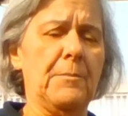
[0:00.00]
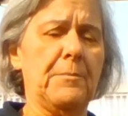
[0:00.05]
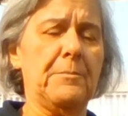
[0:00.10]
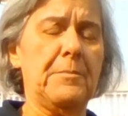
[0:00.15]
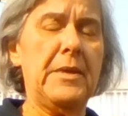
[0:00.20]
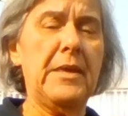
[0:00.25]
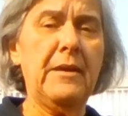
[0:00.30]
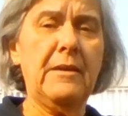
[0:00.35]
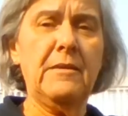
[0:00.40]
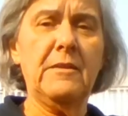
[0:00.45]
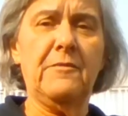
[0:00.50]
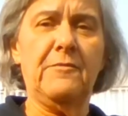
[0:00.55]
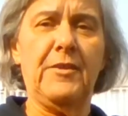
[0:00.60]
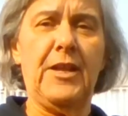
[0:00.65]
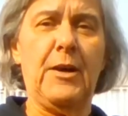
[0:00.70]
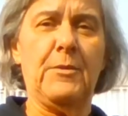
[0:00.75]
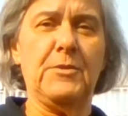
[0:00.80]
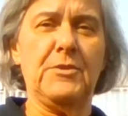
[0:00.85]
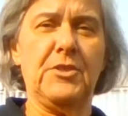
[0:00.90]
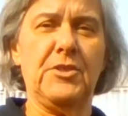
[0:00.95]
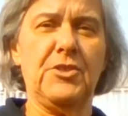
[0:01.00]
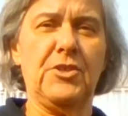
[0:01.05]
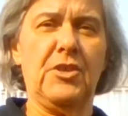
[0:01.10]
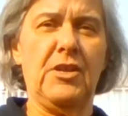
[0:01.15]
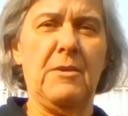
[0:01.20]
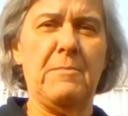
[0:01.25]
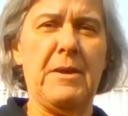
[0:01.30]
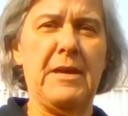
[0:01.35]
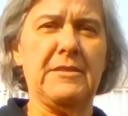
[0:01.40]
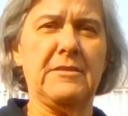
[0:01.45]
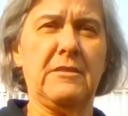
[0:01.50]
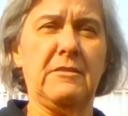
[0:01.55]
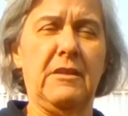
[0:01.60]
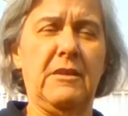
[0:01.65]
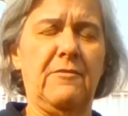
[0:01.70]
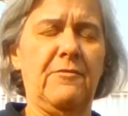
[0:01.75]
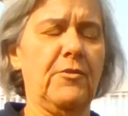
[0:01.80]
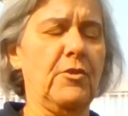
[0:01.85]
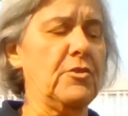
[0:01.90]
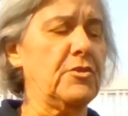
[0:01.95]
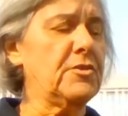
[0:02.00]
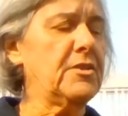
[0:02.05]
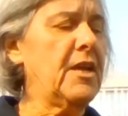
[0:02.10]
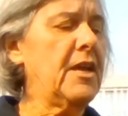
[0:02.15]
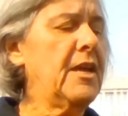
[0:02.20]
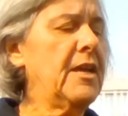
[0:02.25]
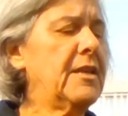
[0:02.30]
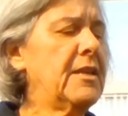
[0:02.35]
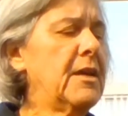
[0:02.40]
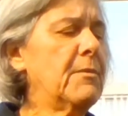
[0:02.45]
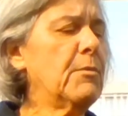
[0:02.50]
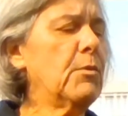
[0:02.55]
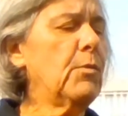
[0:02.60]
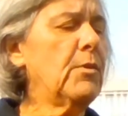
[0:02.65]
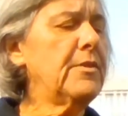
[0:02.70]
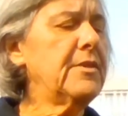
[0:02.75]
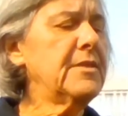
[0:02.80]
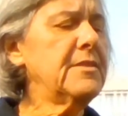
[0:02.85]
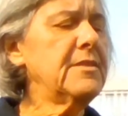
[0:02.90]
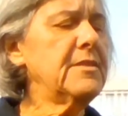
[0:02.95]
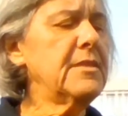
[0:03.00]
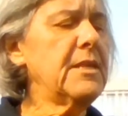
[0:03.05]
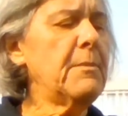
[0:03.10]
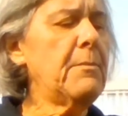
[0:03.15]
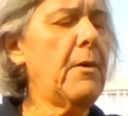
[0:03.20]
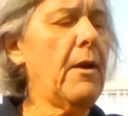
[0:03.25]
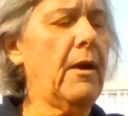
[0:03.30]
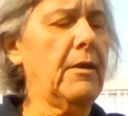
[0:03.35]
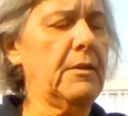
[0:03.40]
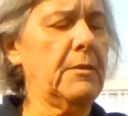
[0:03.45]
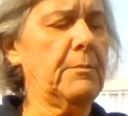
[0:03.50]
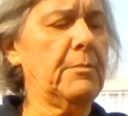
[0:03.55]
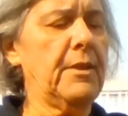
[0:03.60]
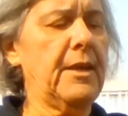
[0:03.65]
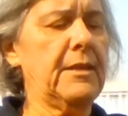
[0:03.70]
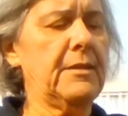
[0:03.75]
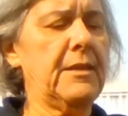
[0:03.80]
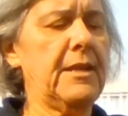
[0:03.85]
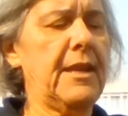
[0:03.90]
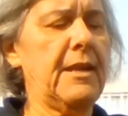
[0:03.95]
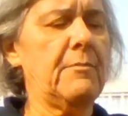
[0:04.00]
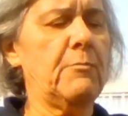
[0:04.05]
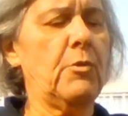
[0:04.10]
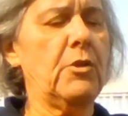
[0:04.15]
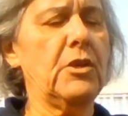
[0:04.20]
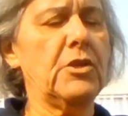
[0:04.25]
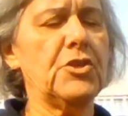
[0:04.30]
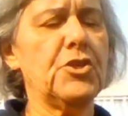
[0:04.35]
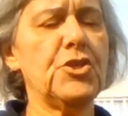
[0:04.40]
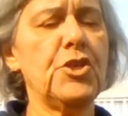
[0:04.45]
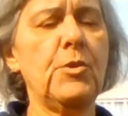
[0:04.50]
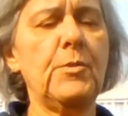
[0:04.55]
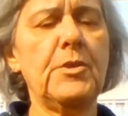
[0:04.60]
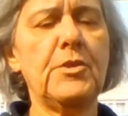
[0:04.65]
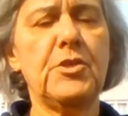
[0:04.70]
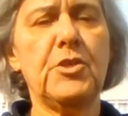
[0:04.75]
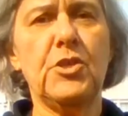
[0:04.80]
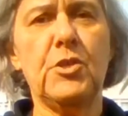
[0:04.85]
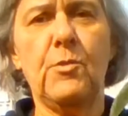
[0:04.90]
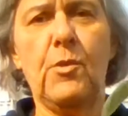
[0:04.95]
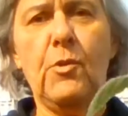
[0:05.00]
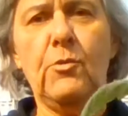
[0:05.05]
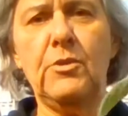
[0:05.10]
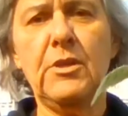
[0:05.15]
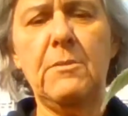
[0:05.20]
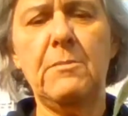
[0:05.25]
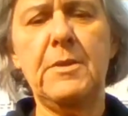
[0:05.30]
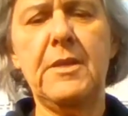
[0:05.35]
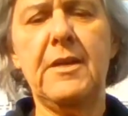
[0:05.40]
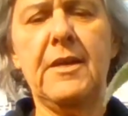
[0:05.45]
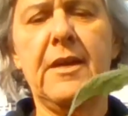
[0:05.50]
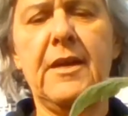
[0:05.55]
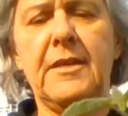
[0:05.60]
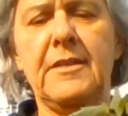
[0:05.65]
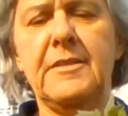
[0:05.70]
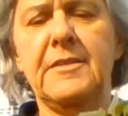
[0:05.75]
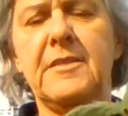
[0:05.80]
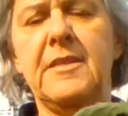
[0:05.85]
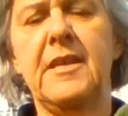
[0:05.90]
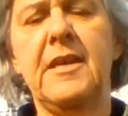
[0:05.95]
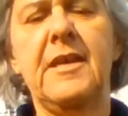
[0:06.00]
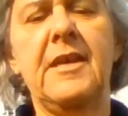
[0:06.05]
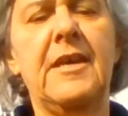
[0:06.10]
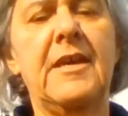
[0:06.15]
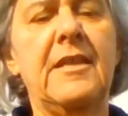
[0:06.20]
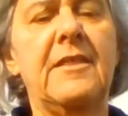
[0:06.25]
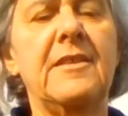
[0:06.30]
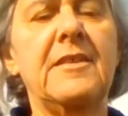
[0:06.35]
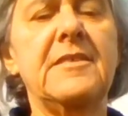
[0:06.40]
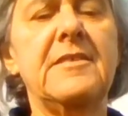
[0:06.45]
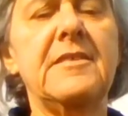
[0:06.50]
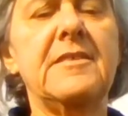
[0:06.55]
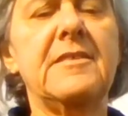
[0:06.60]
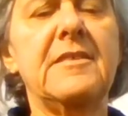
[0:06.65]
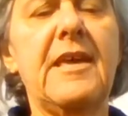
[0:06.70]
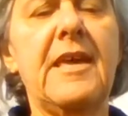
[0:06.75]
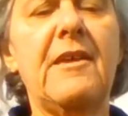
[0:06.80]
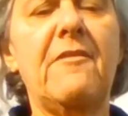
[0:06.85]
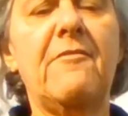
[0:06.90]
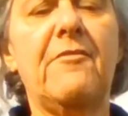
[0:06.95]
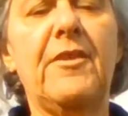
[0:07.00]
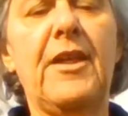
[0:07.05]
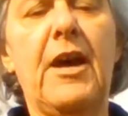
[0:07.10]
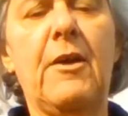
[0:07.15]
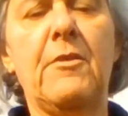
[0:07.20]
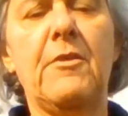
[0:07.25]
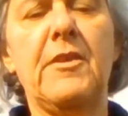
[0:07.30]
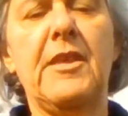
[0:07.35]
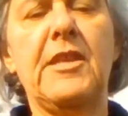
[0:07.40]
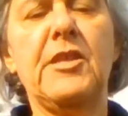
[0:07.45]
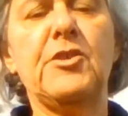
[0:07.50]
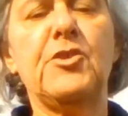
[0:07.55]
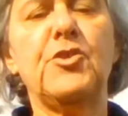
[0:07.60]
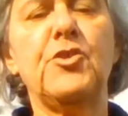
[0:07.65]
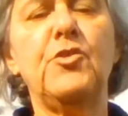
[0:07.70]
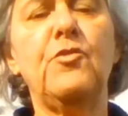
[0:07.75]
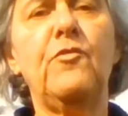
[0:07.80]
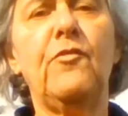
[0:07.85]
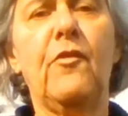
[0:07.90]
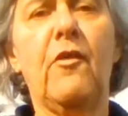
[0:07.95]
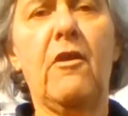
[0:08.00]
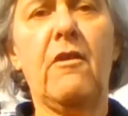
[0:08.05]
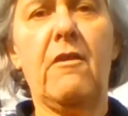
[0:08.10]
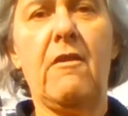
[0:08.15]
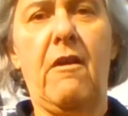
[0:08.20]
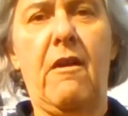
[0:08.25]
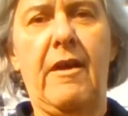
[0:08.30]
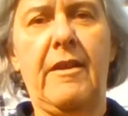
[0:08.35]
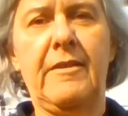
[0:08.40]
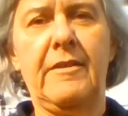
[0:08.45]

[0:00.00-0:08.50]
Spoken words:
pick the flowers that you're going to emasculate first. Number one, this is a pollen plant, and I want to show it to you only because this is a flower that is too far gone.